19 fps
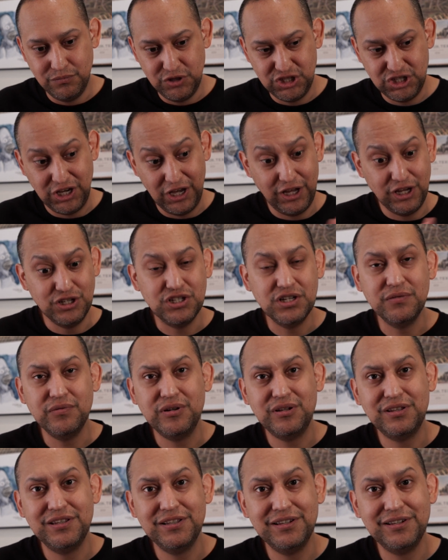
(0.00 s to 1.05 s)
change
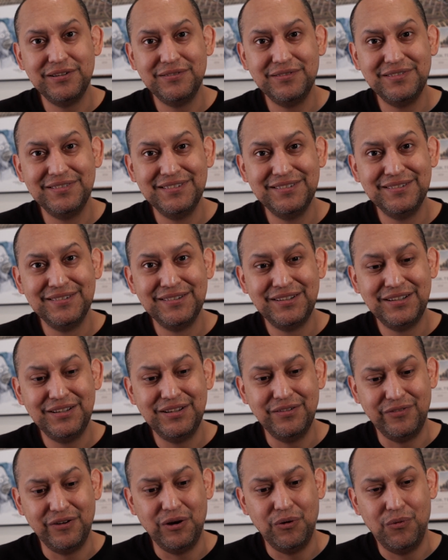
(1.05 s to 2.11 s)
everything
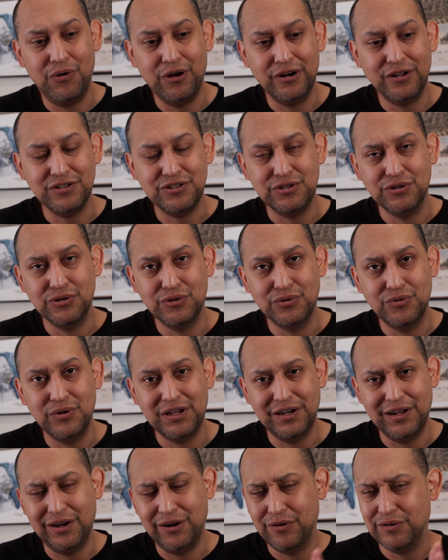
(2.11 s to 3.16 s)
if I wanted to,
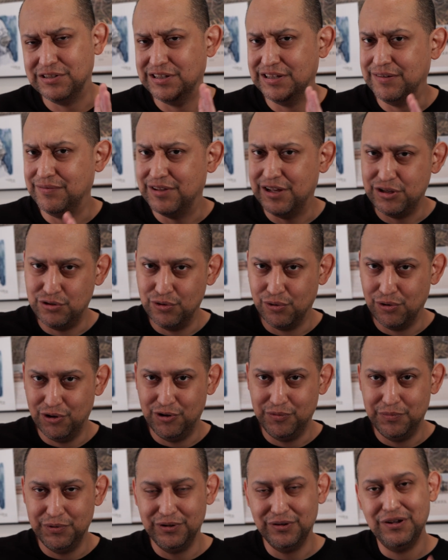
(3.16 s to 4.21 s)
and I always leave that door
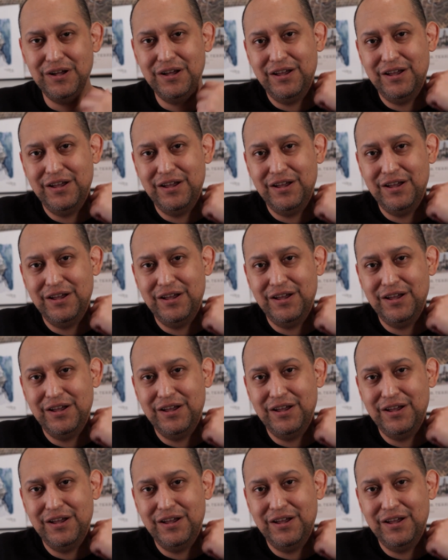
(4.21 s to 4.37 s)
open.